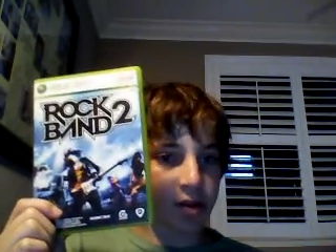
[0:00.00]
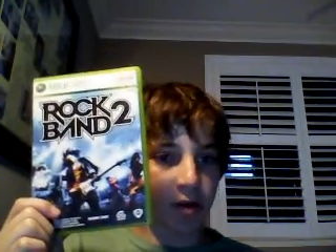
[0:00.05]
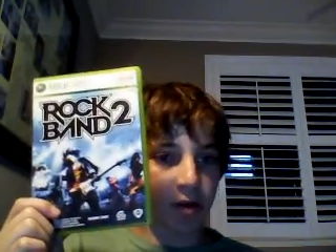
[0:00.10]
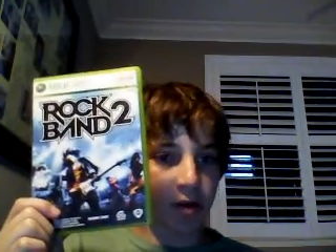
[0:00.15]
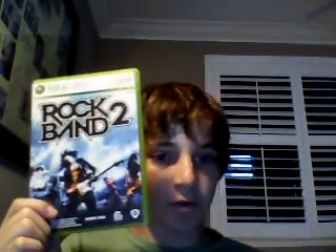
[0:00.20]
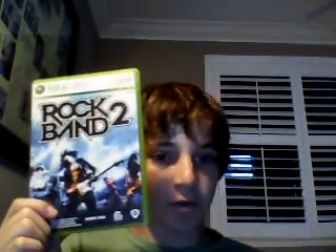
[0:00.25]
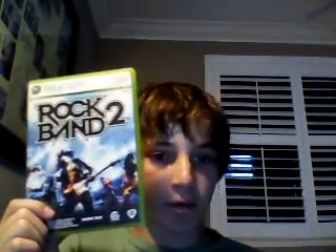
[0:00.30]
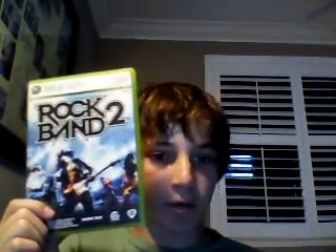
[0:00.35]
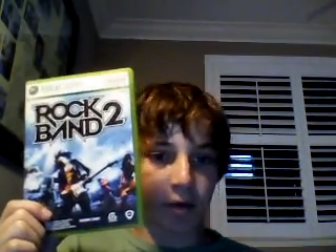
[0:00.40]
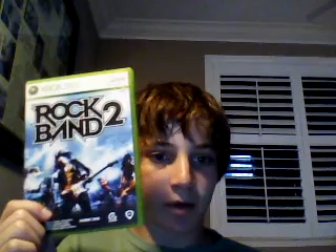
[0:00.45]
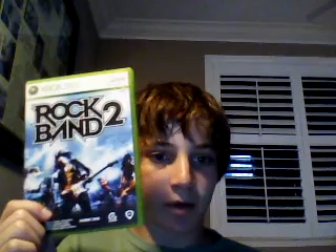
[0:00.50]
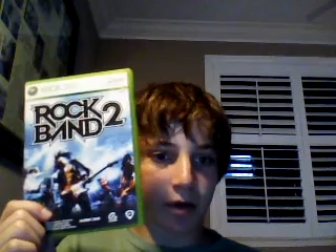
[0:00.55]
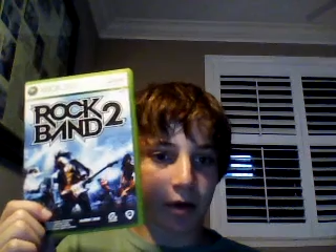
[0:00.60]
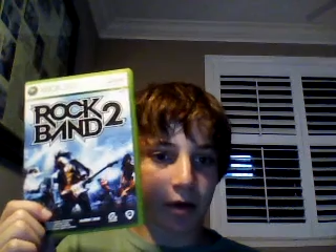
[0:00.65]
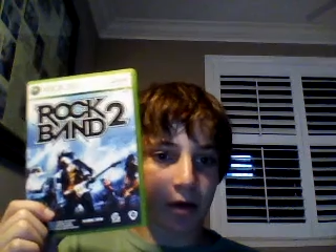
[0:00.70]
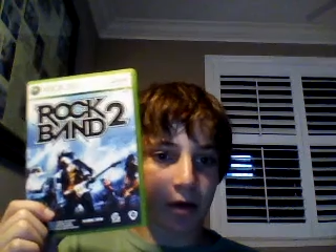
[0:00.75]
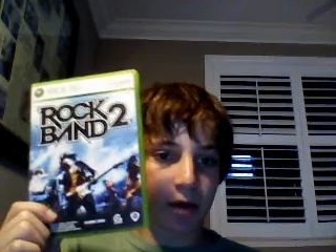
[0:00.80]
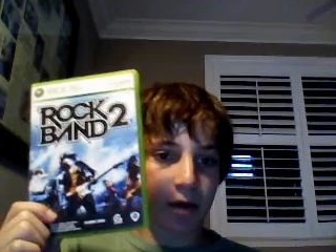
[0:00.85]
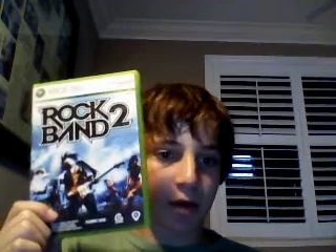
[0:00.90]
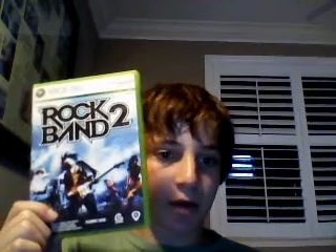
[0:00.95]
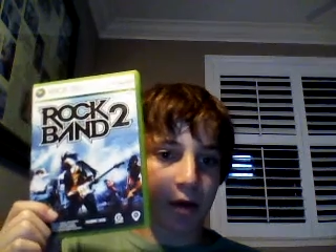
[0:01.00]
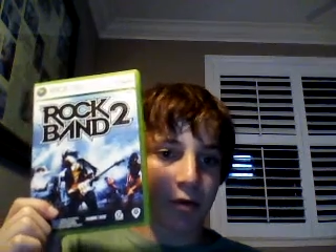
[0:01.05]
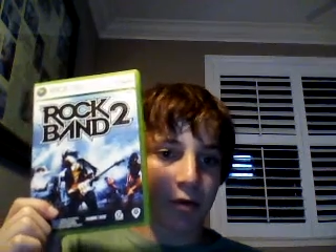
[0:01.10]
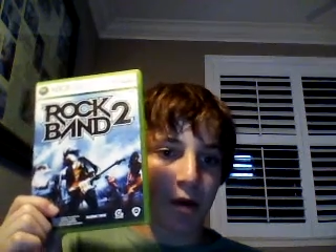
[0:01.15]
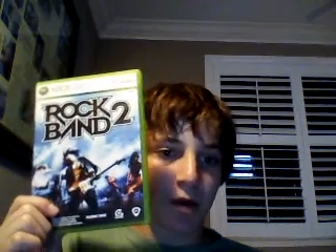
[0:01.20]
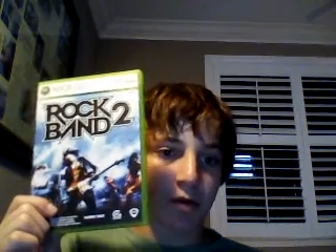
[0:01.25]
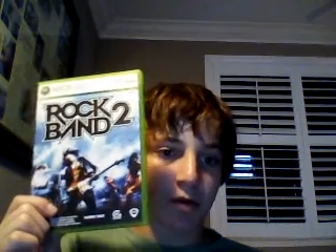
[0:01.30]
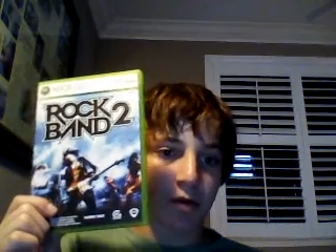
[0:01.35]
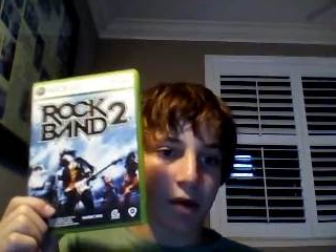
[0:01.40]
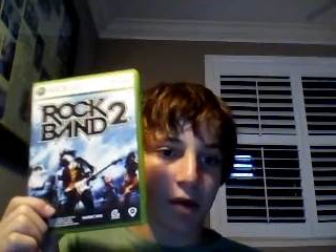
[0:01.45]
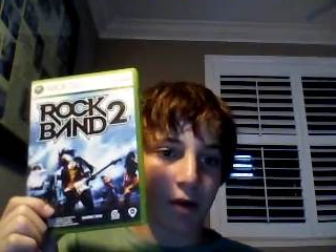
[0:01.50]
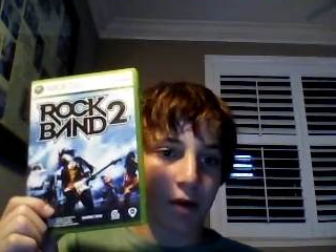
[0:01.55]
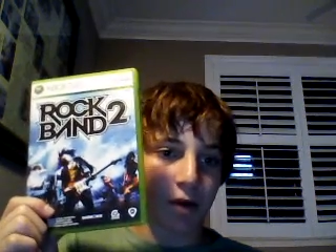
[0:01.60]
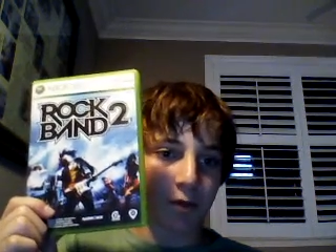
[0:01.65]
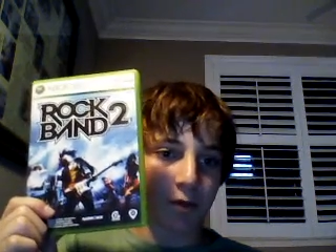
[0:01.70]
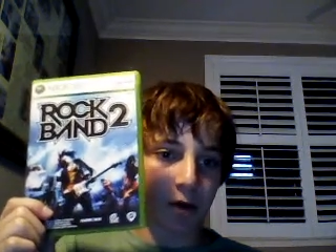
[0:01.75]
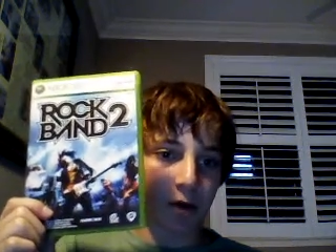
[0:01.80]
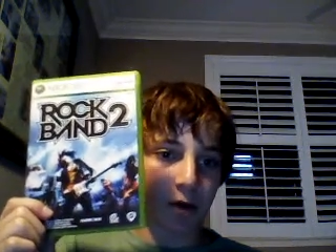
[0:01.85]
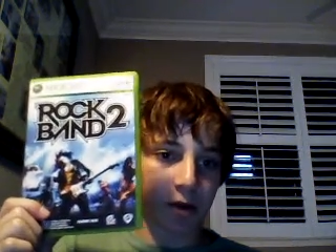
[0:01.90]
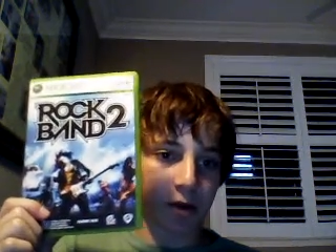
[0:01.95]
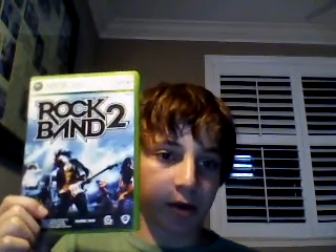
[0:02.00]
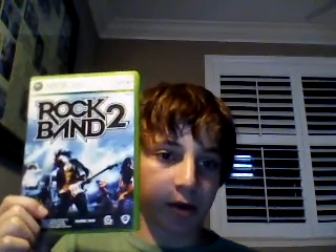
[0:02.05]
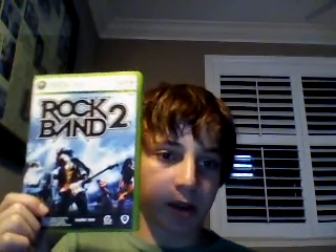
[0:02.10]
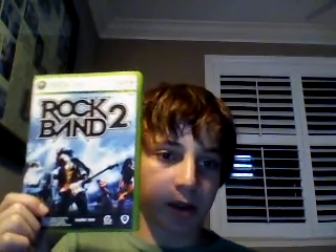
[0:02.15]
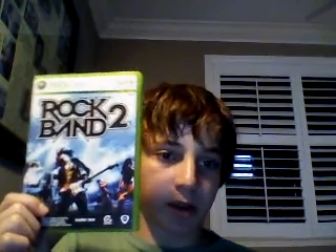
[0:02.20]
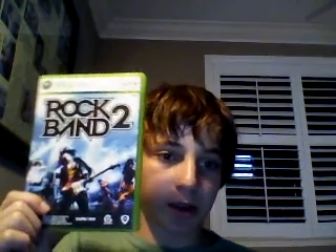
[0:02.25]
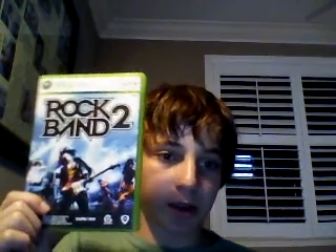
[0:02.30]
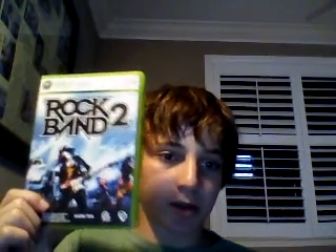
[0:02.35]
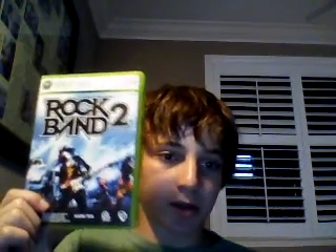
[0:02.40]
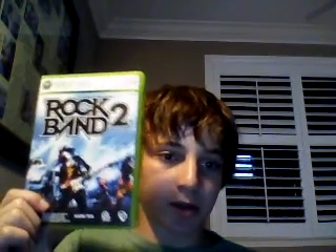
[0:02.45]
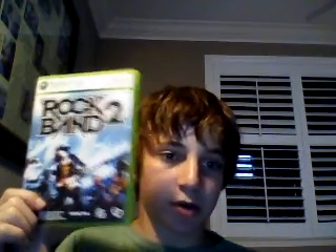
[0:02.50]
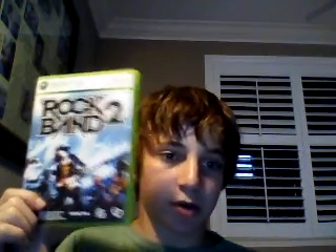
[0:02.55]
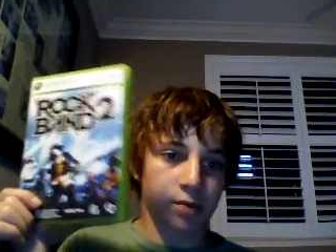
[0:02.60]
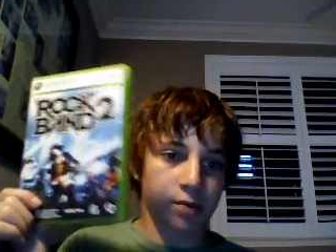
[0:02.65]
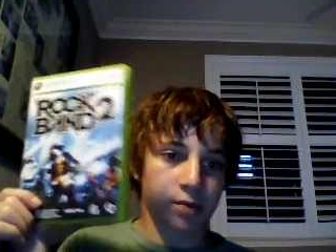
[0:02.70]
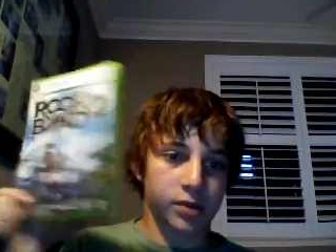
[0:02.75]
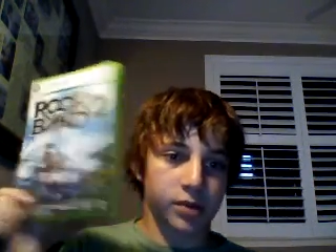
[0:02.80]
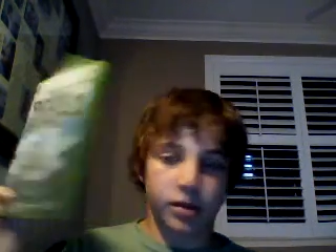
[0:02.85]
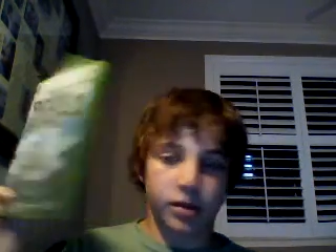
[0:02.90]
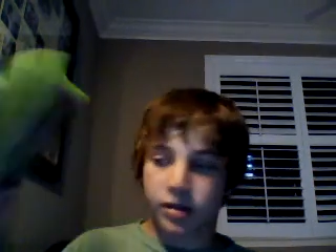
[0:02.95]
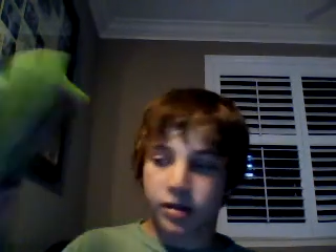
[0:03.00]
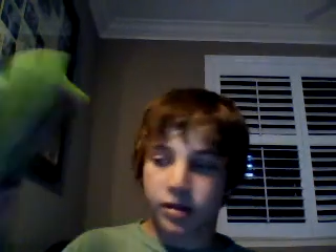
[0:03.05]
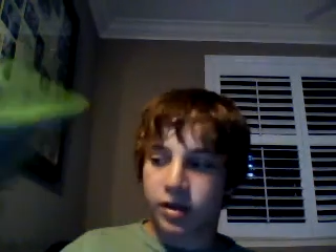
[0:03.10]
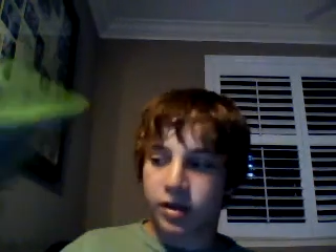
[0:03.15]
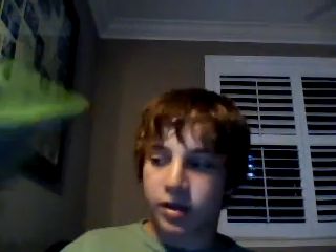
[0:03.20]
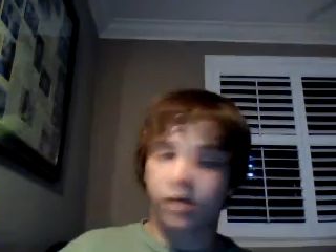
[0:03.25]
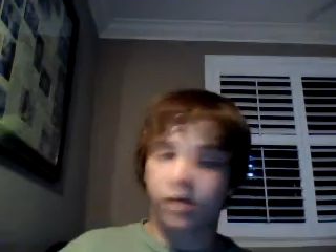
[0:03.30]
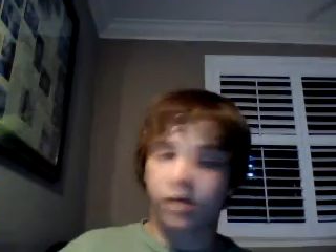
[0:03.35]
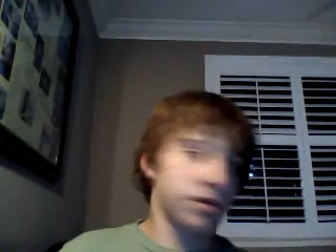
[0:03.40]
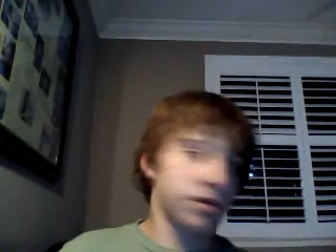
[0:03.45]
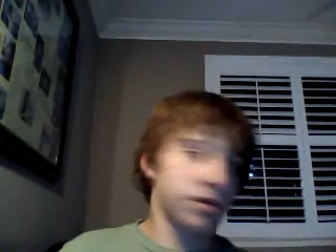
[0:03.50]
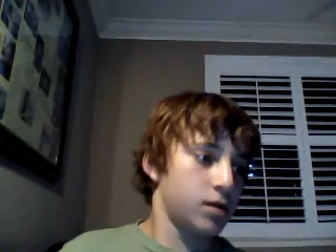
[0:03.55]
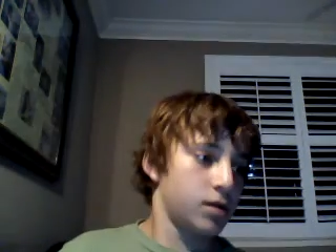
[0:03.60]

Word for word: So, if, if you have enough, why you could get the drums in the set.